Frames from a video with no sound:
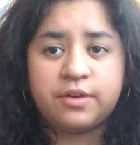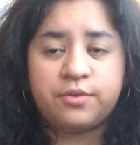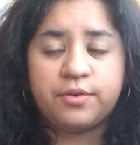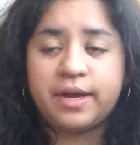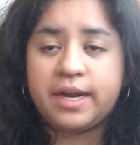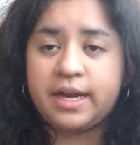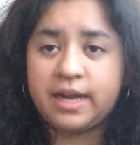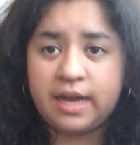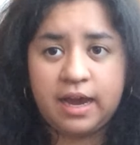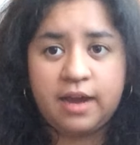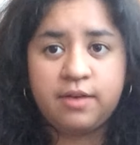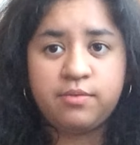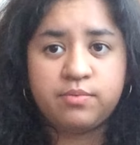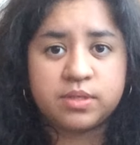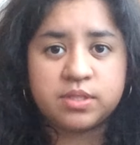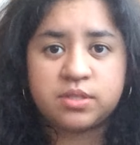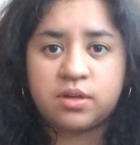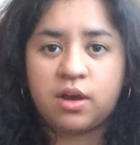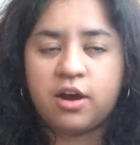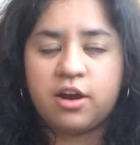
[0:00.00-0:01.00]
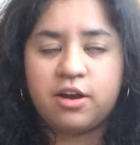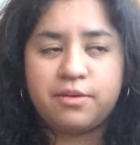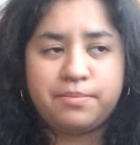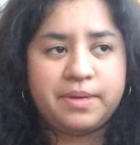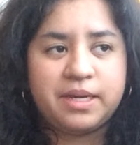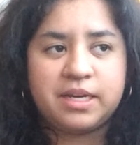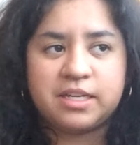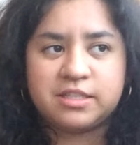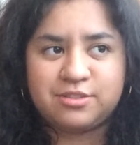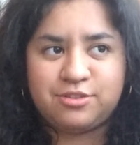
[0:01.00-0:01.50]
Grade 9 was hard
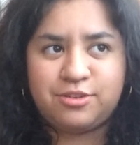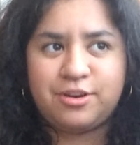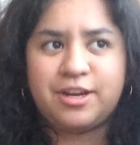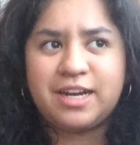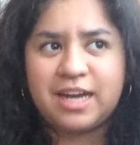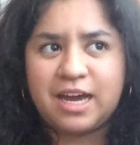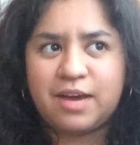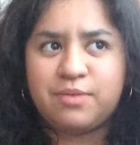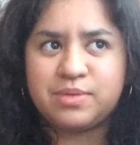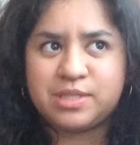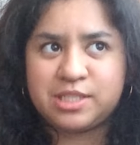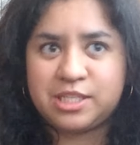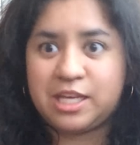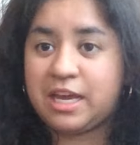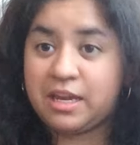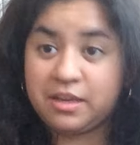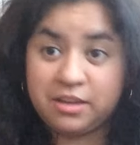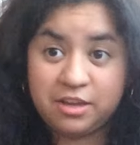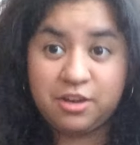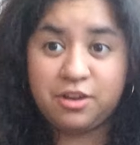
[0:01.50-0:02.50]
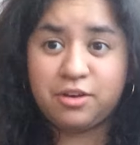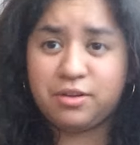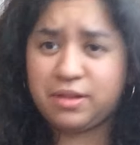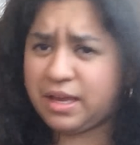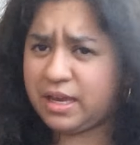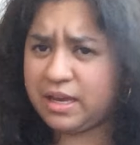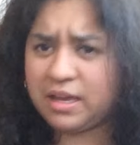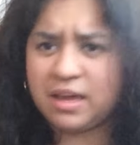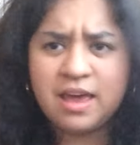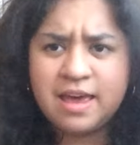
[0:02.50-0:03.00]
because grade 9 was like, you know,
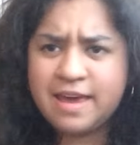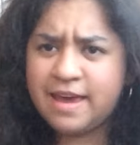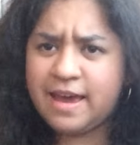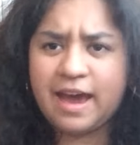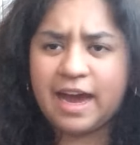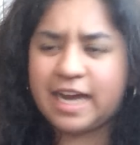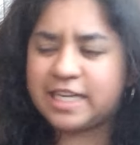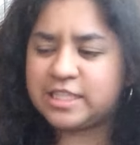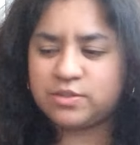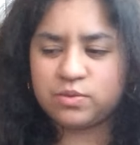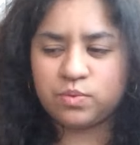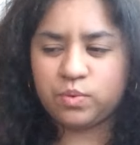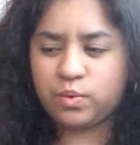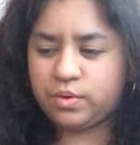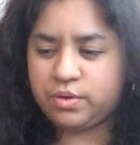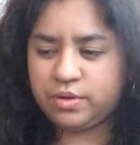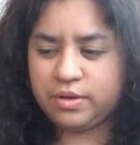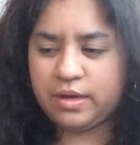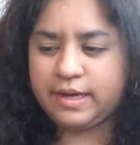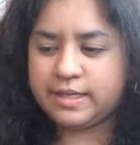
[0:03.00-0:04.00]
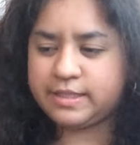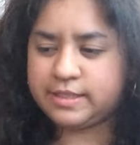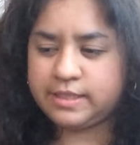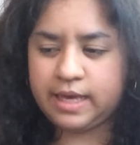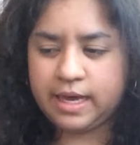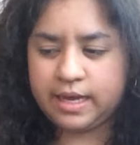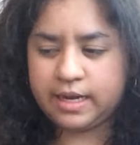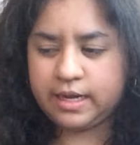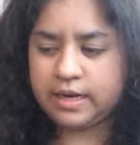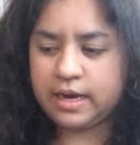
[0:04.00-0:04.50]
like high school, you guys
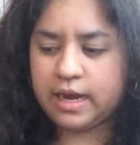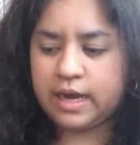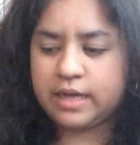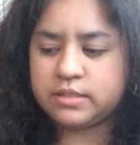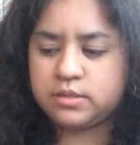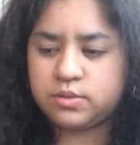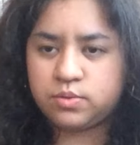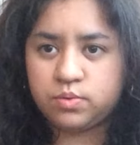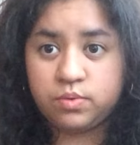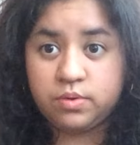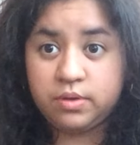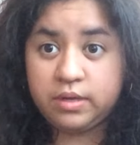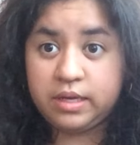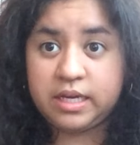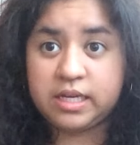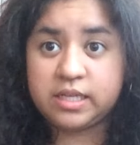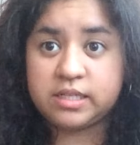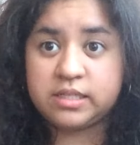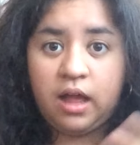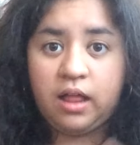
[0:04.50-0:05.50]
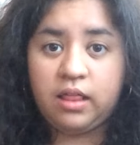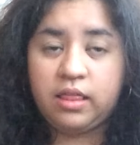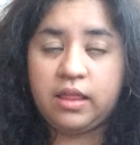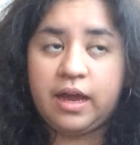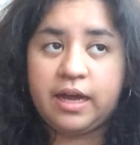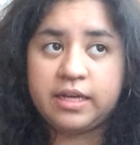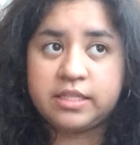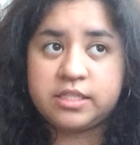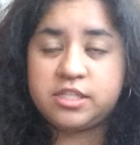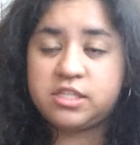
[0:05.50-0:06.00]
get it. High school is a
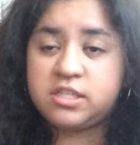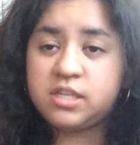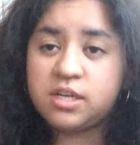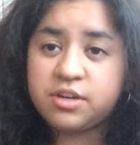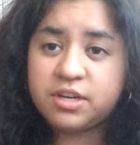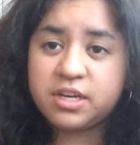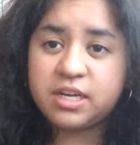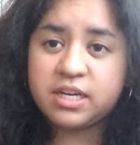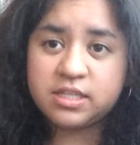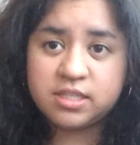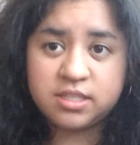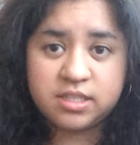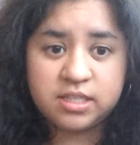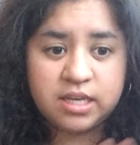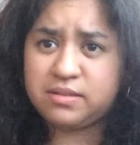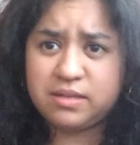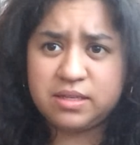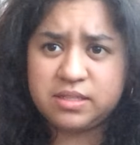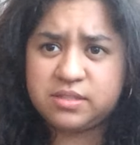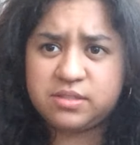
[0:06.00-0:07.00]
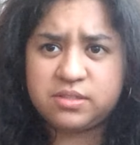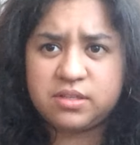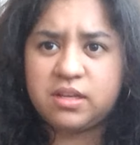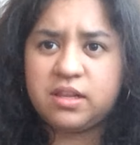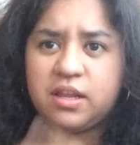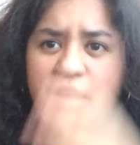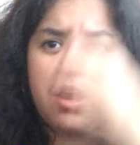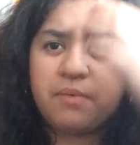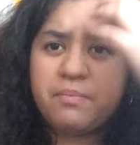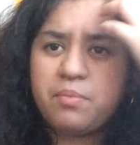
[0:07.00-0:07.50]
lot serious. It's a
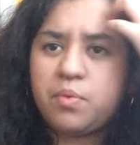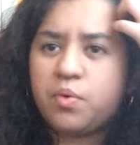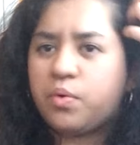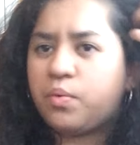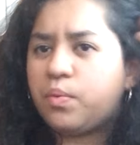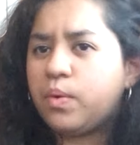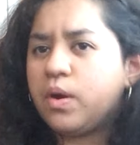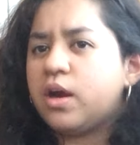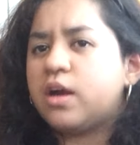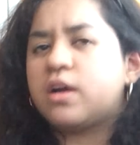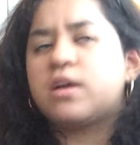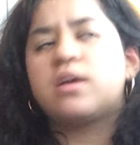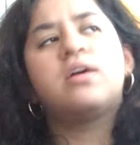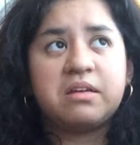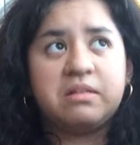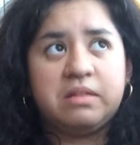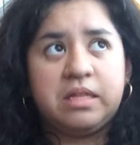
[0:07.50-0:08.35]
lot more work.